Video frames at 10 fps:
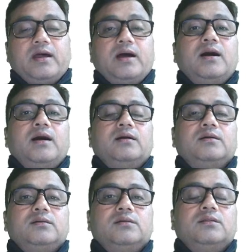
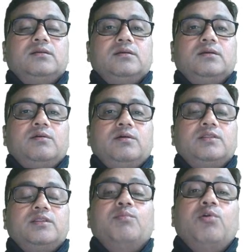
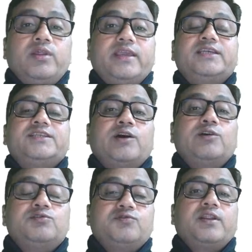the more he
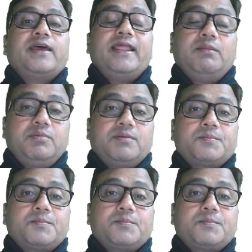shouts for help,